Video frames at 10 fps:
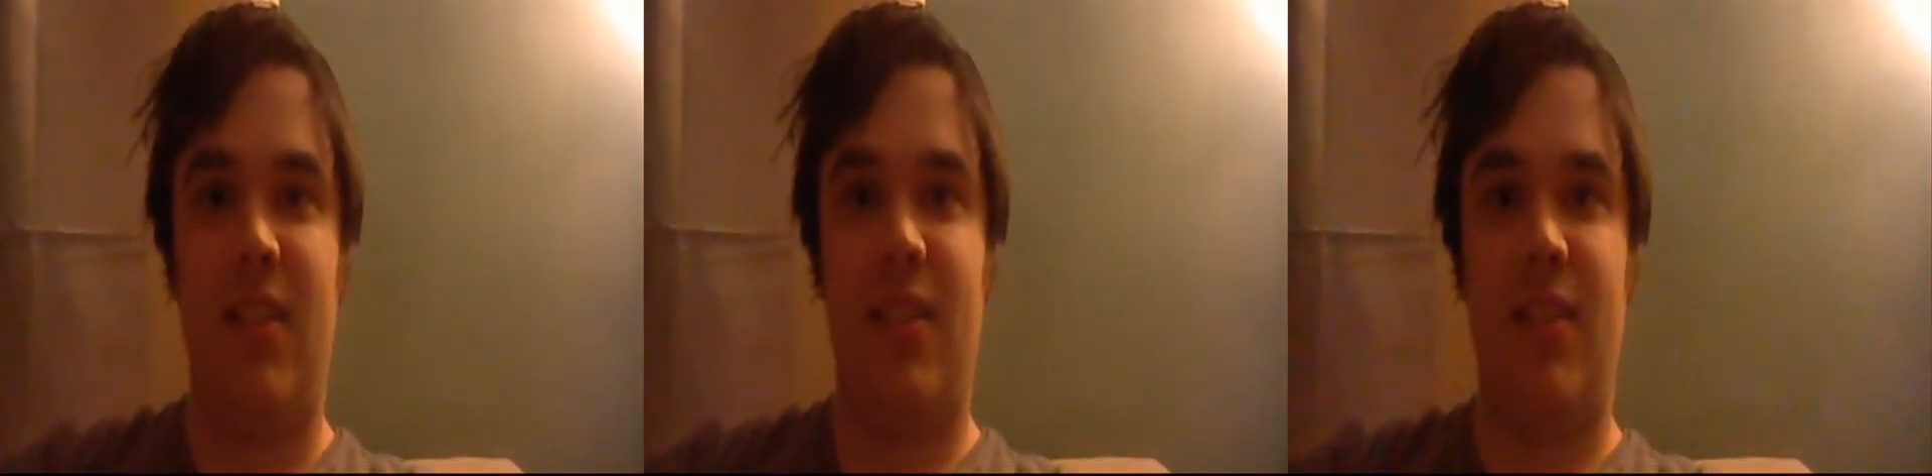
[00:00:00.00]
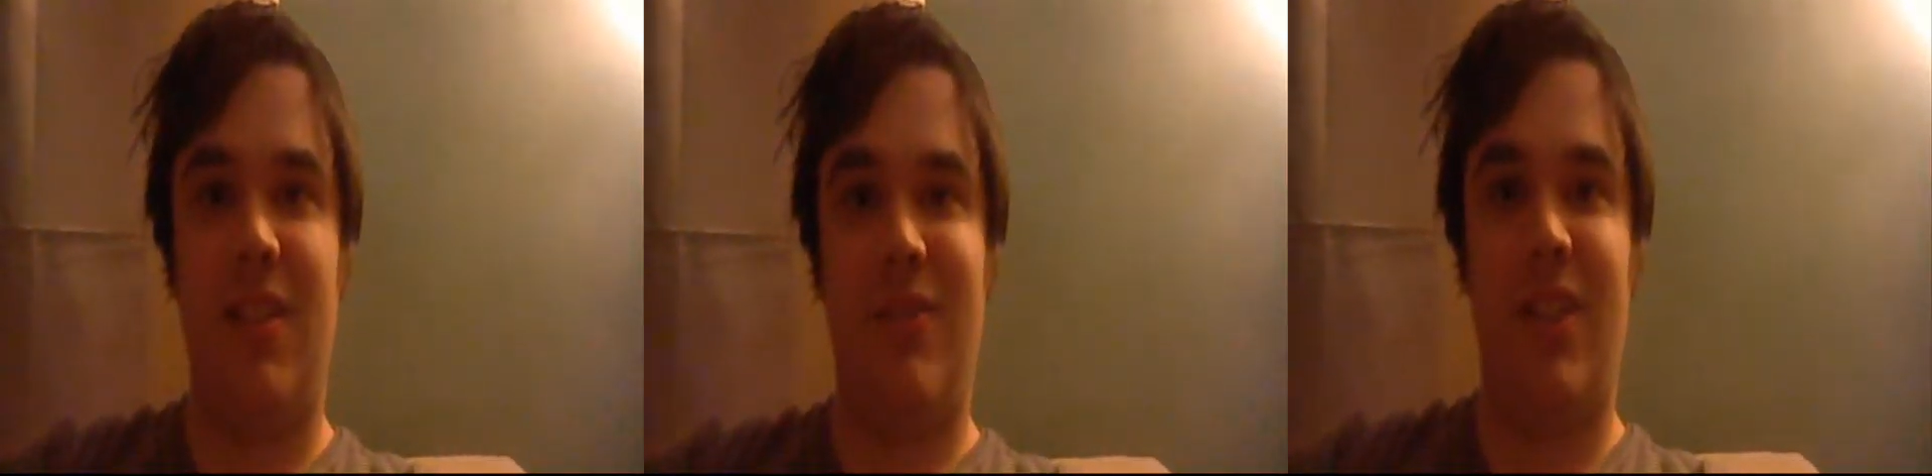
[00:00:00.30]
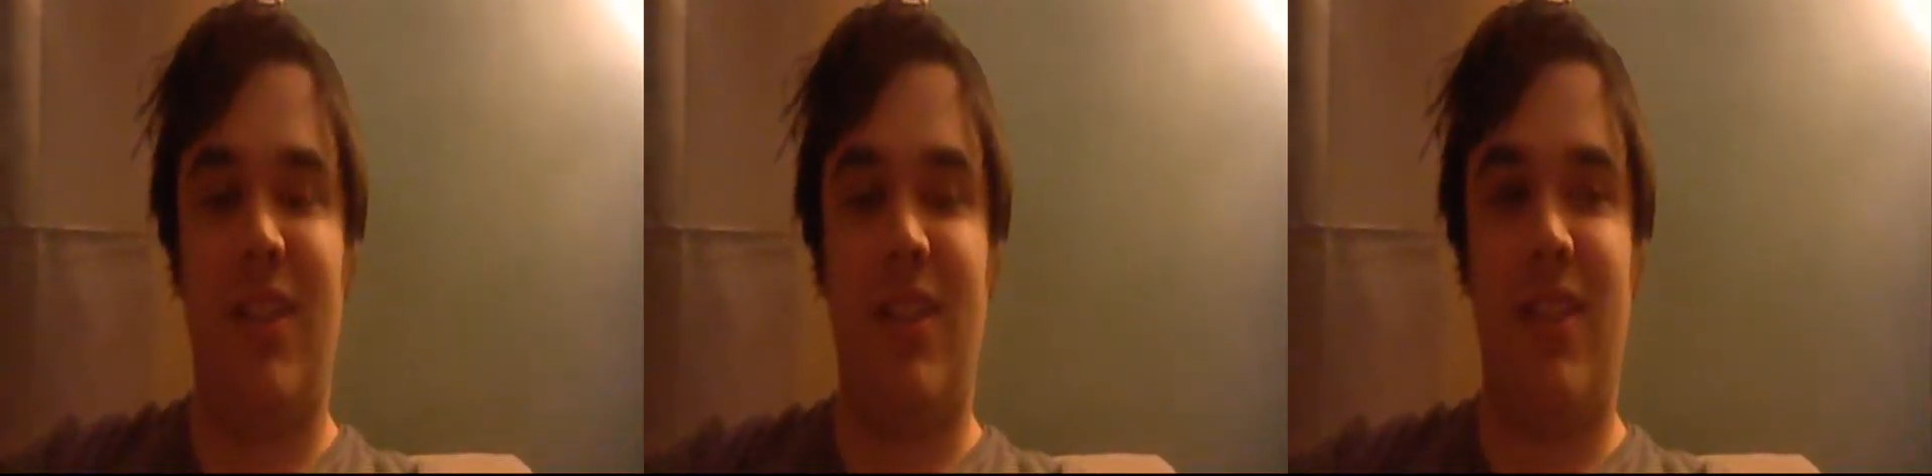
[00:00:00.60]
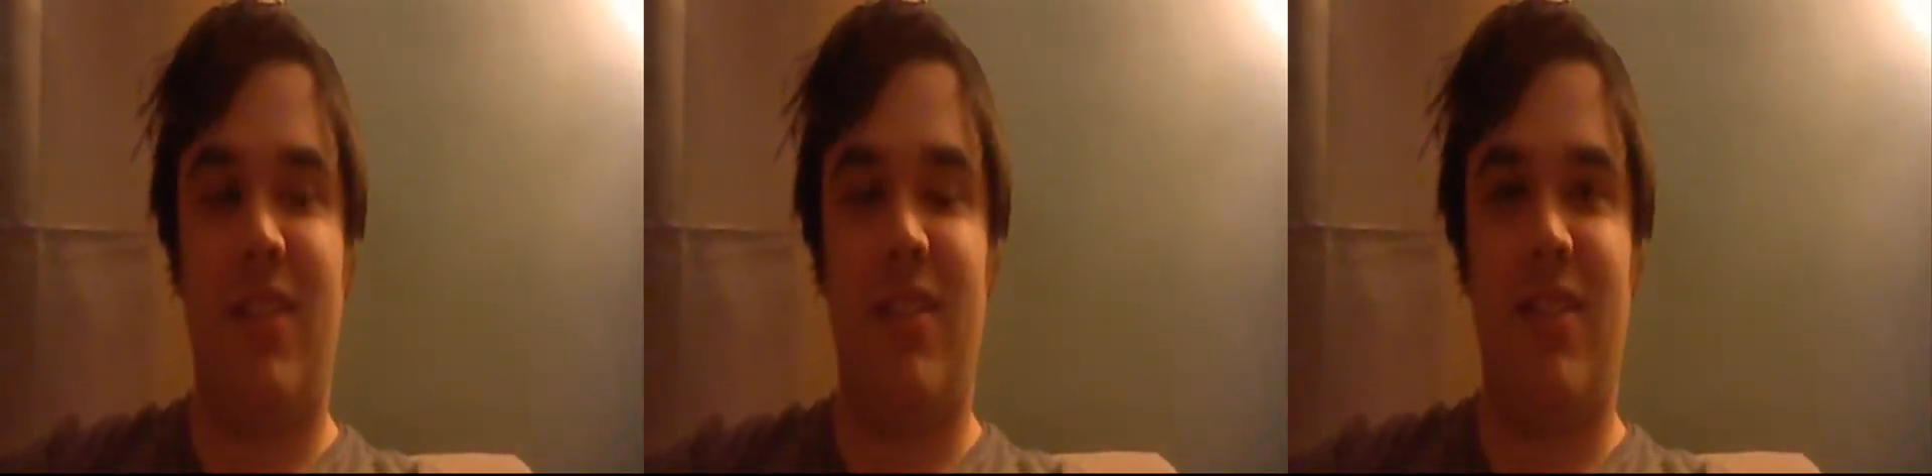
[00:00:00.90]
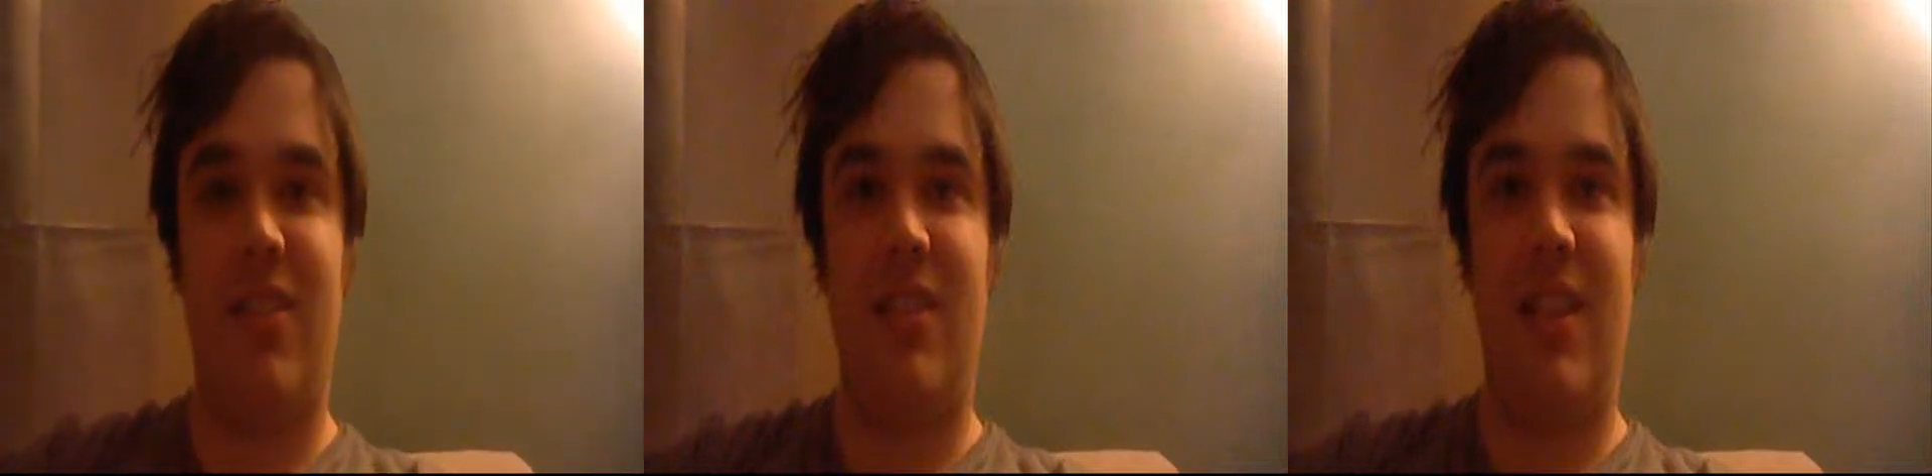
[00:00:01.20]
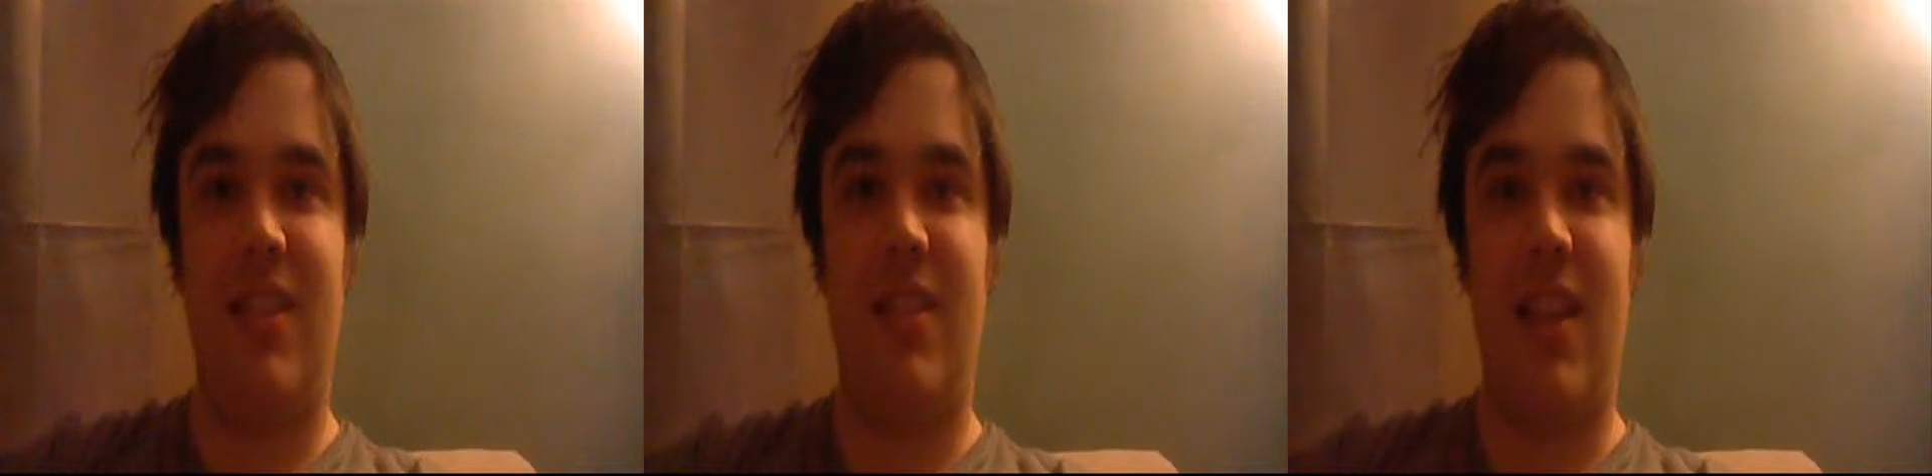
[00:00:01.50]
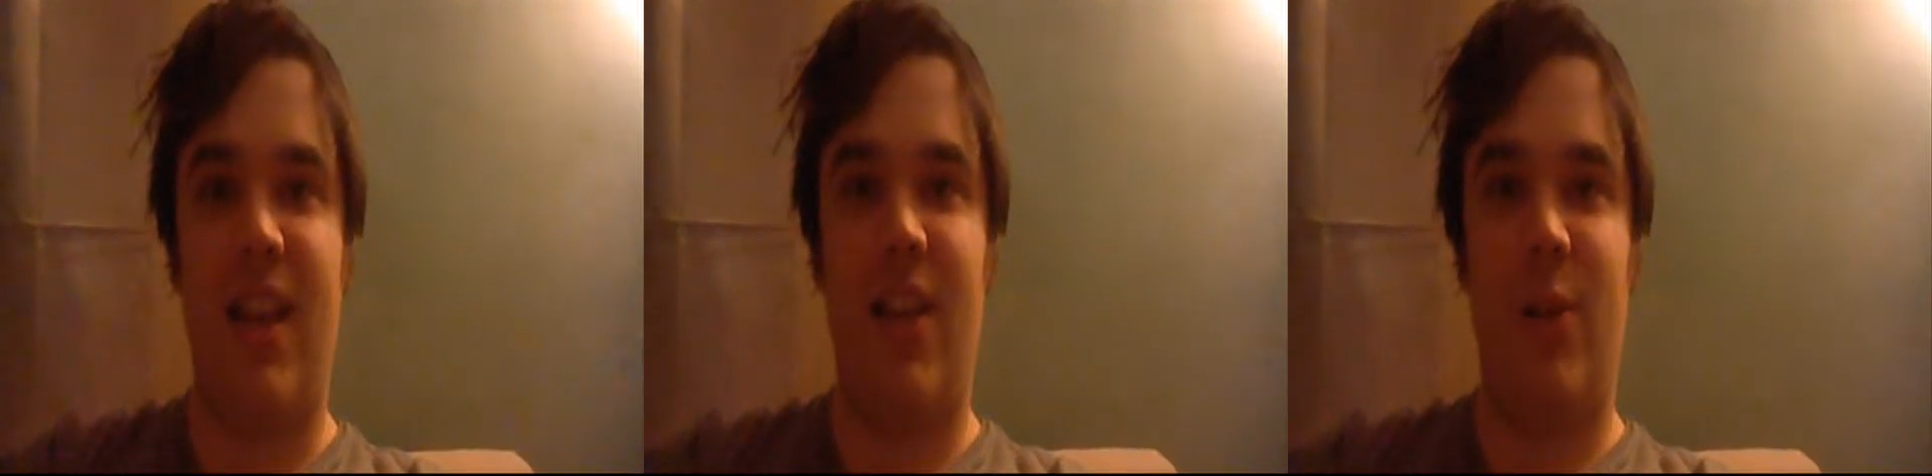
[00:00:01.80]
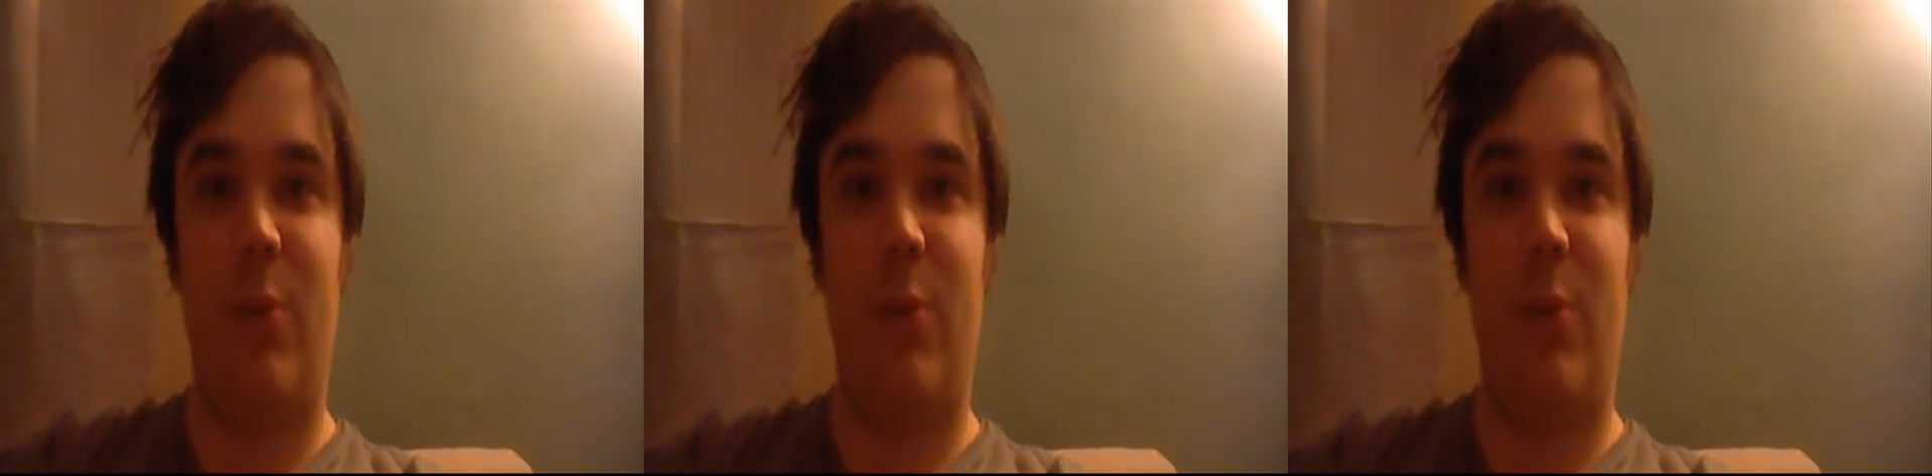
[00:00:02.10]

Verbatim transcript: Steven, this is just us now.